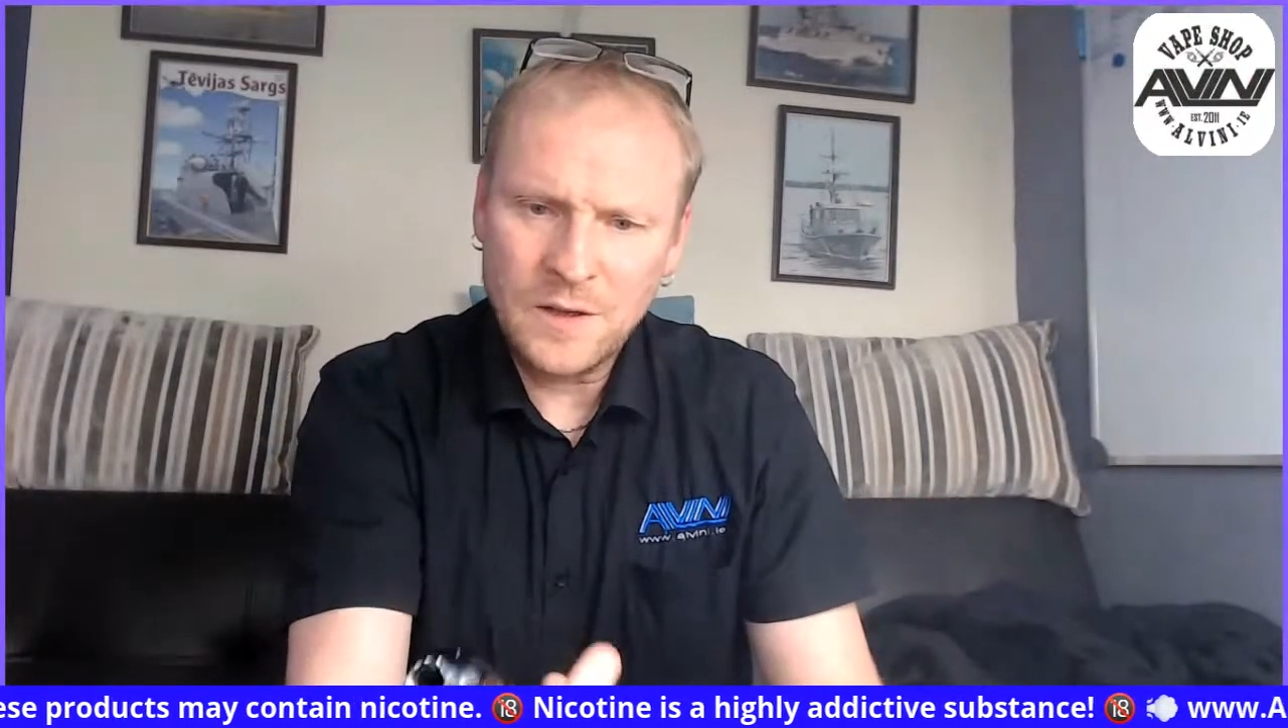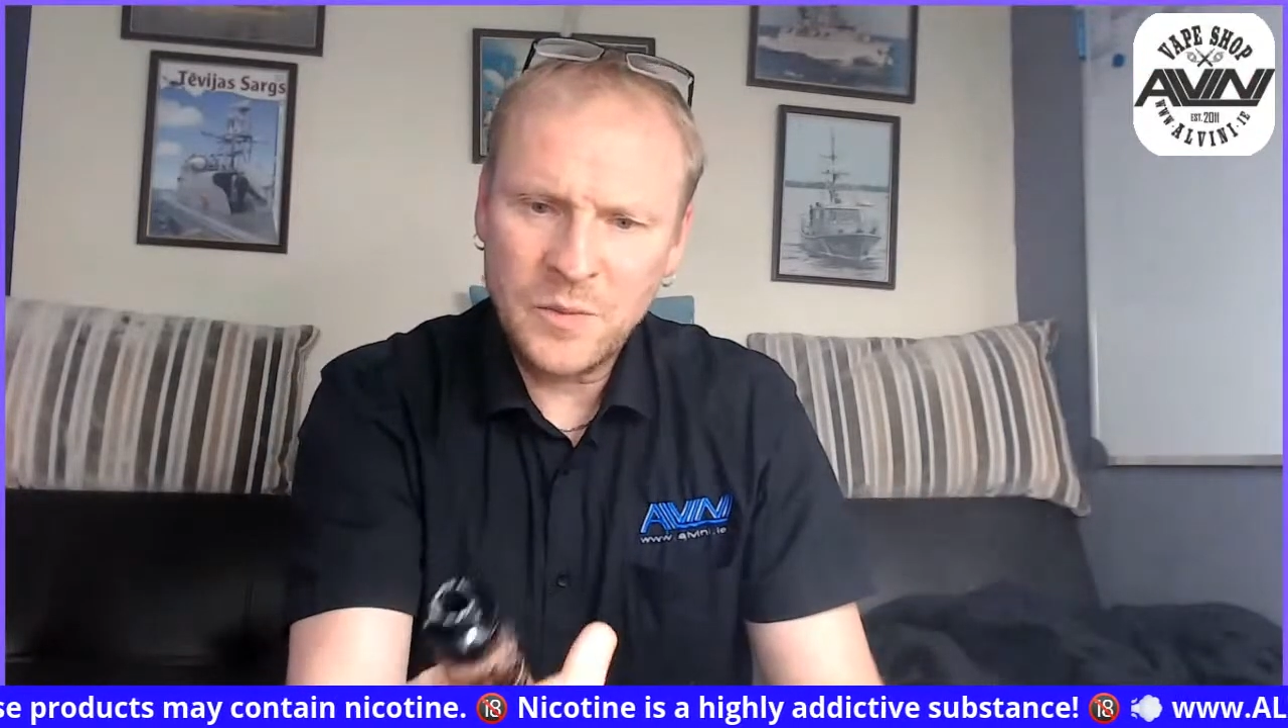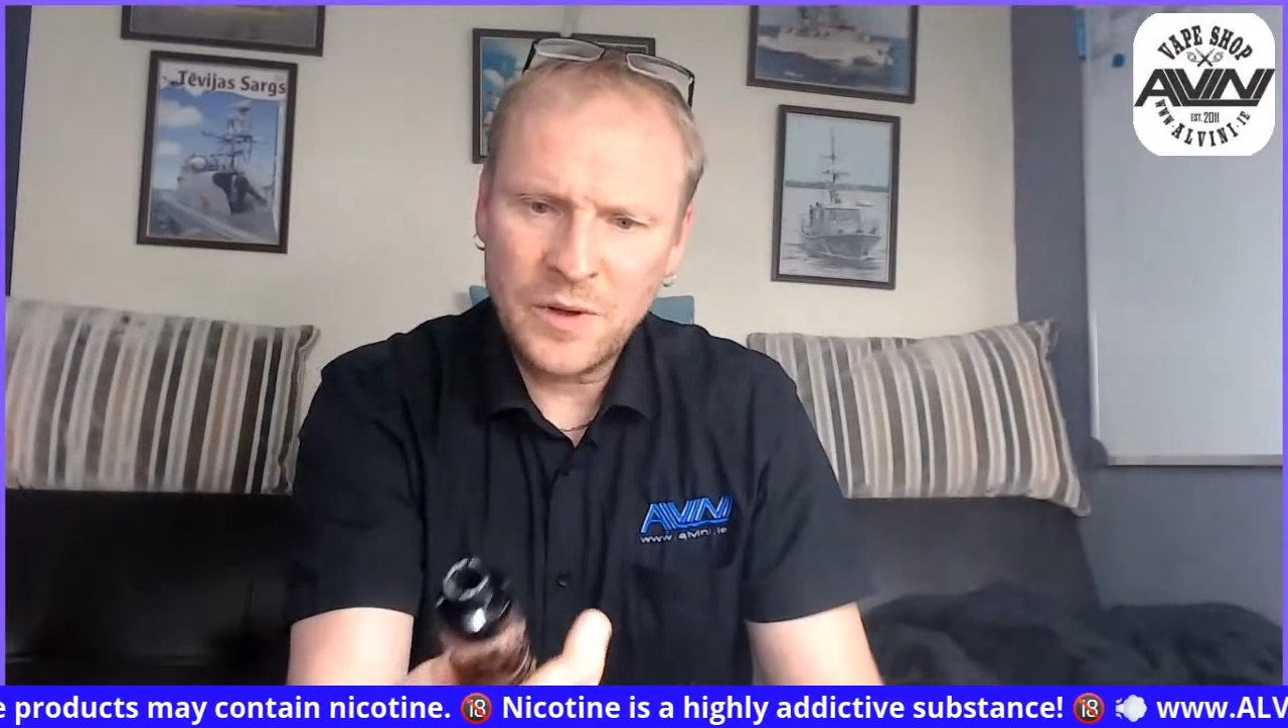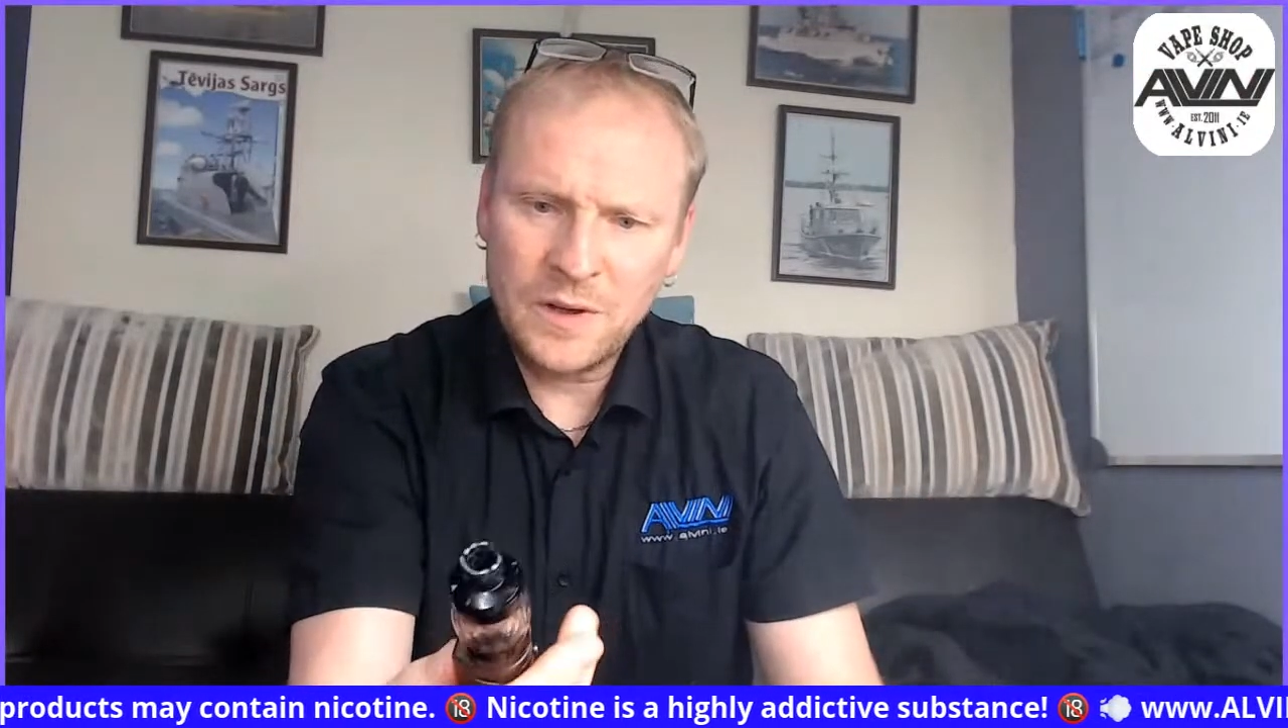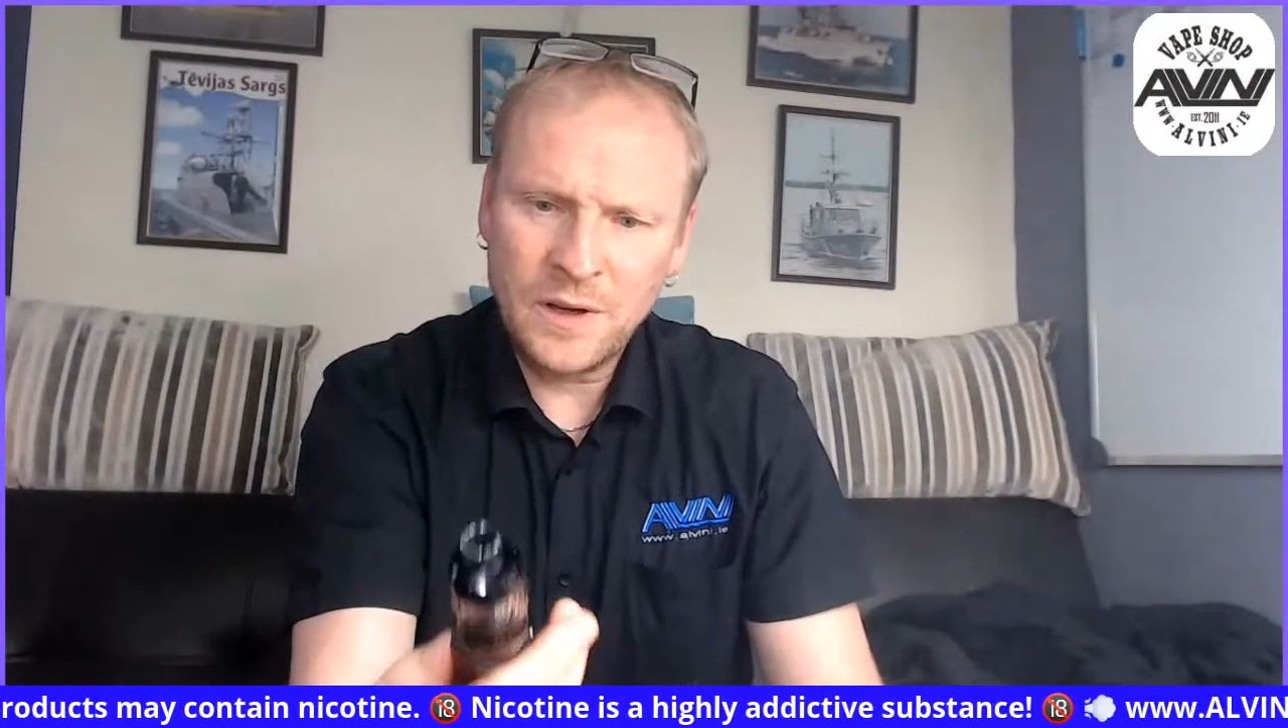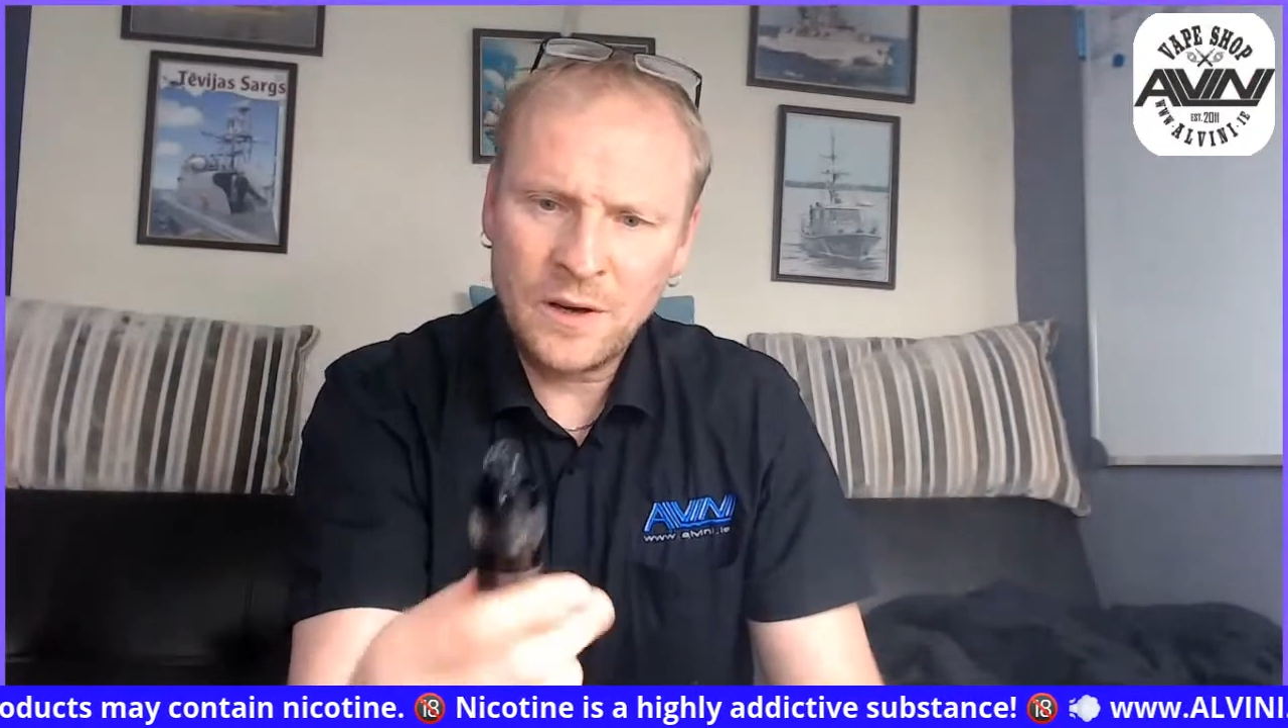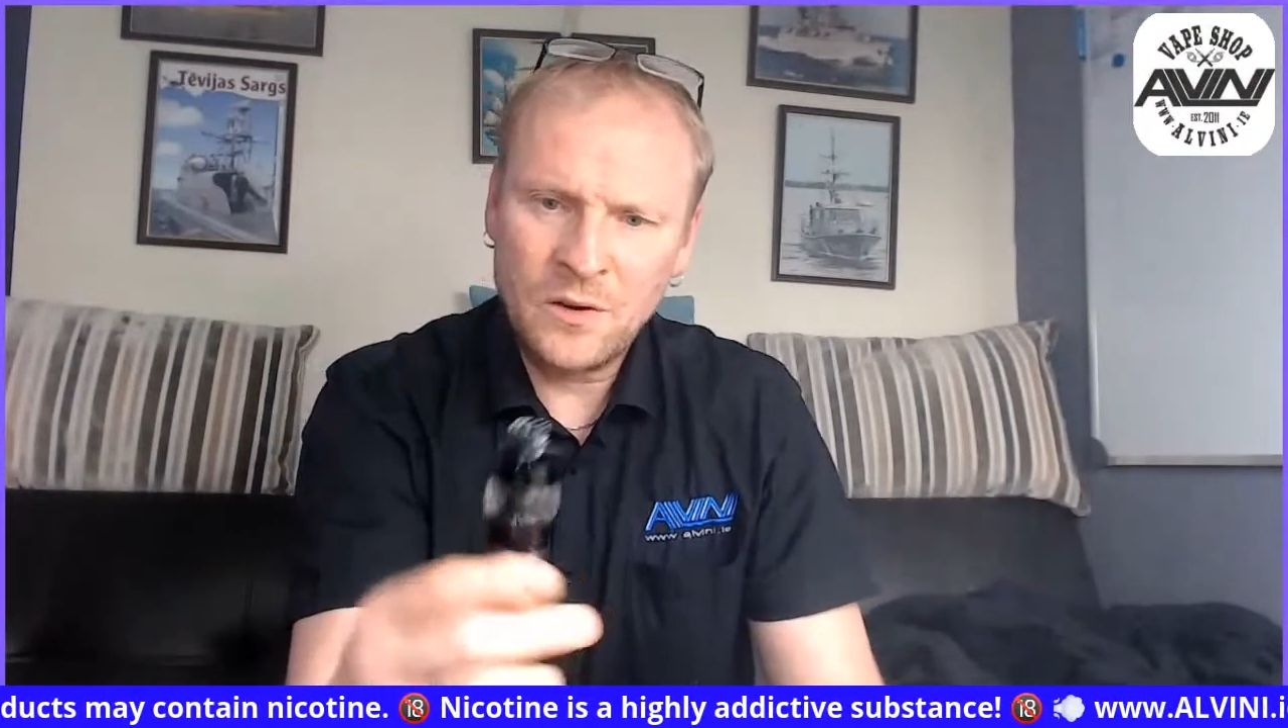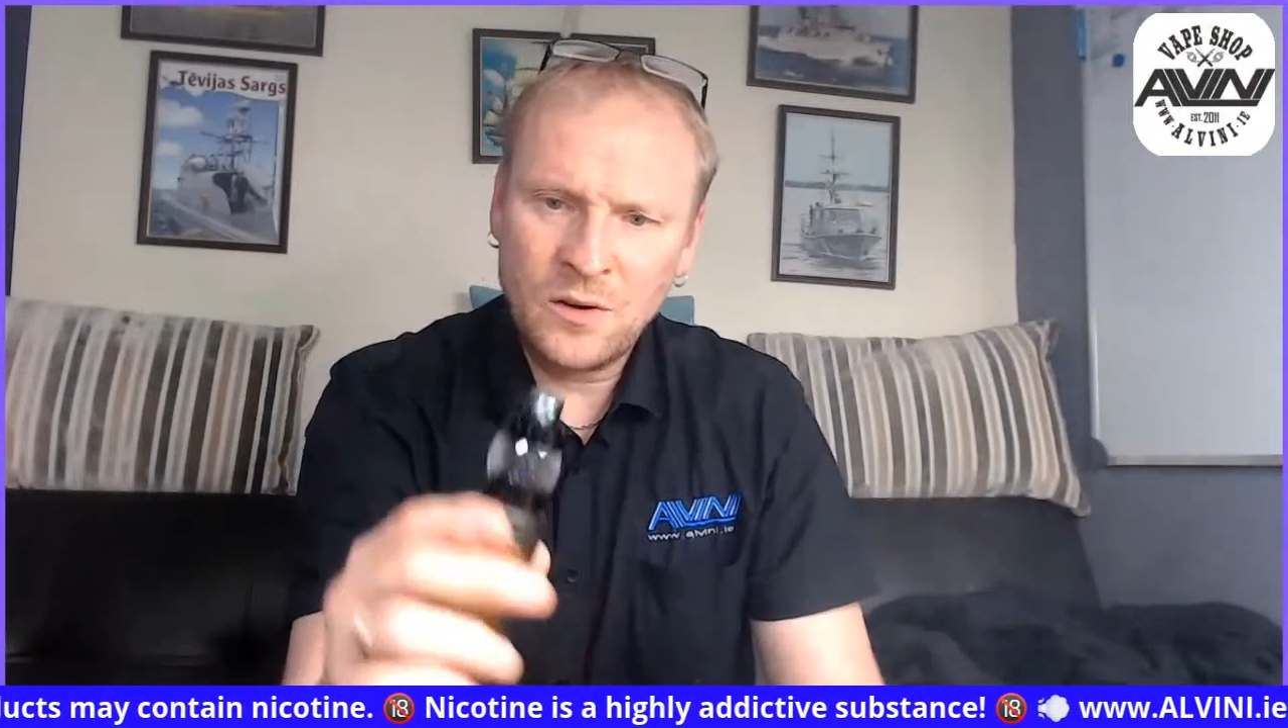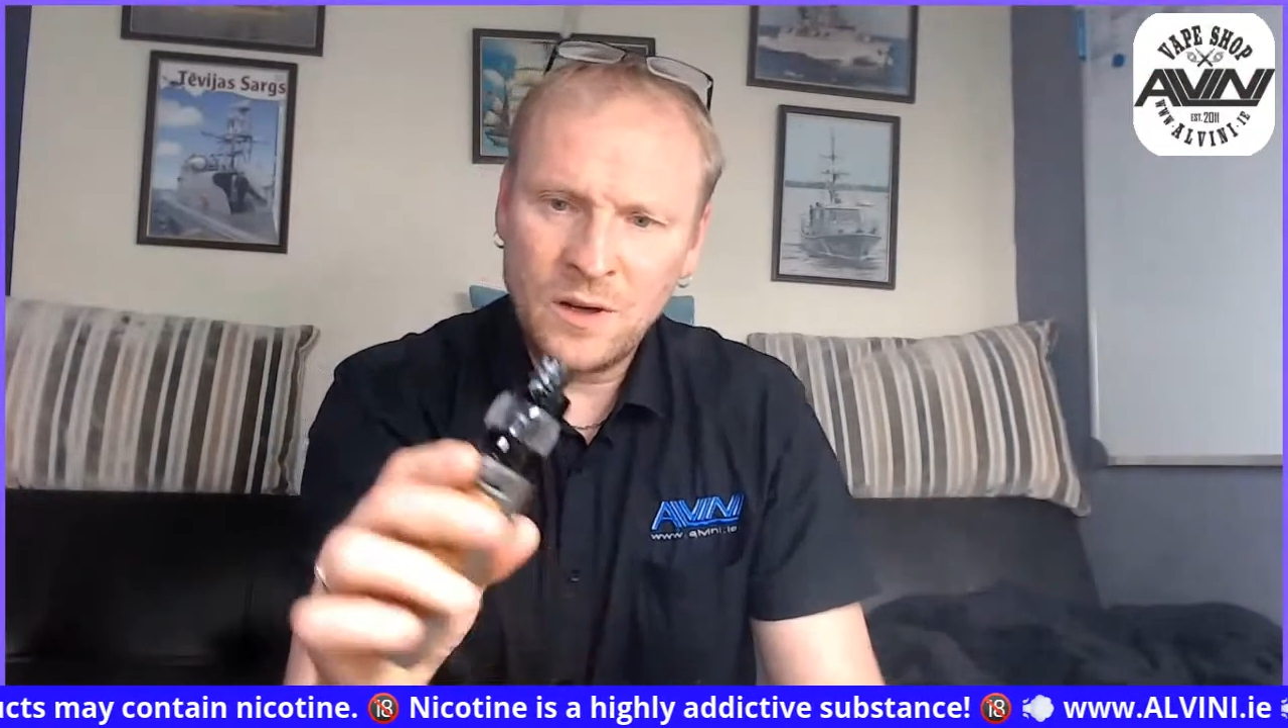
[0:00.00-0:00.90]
tank on